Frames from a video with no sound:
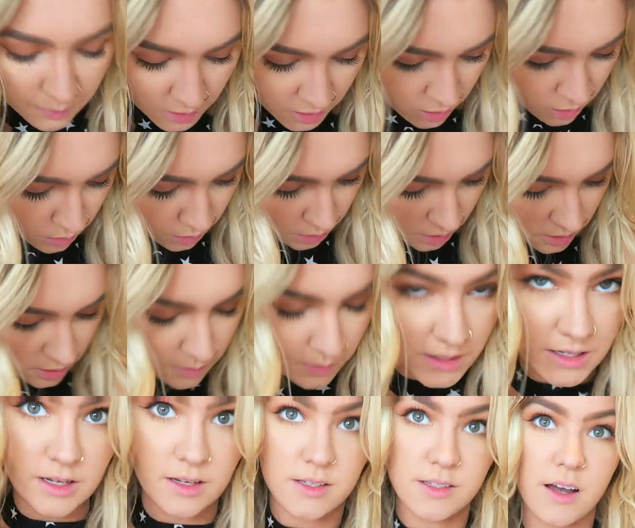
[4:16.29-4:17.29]
Let me know what your
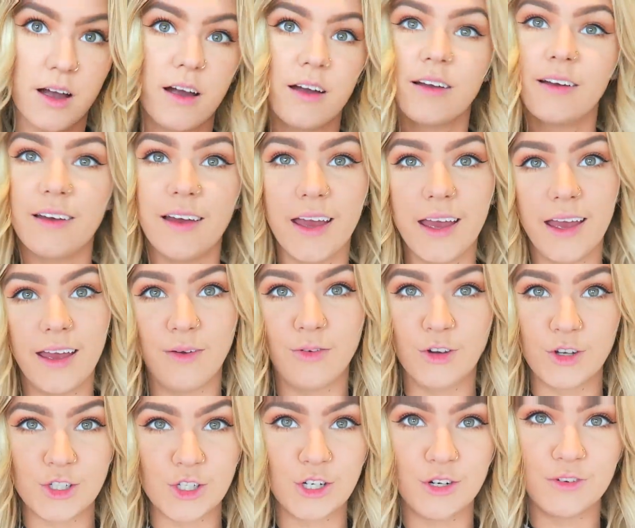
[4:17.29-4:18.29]
opinions are,
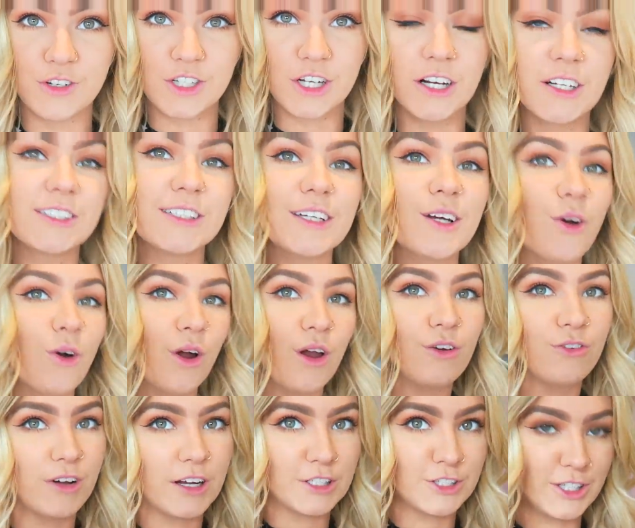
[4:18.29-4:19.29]
if I should have returned it or
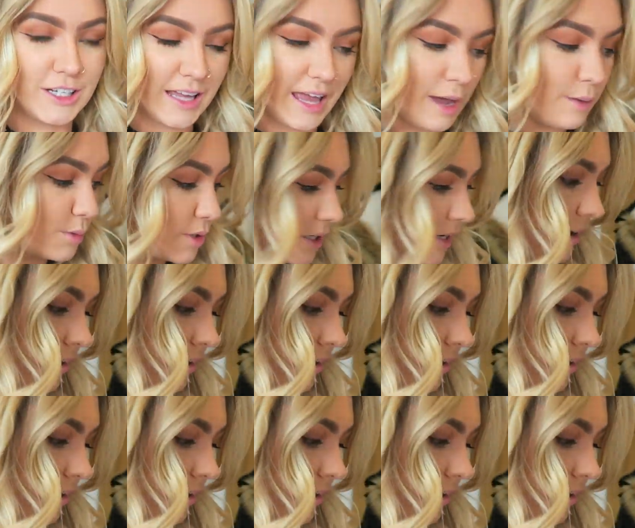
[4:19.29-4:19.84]
if I should have kept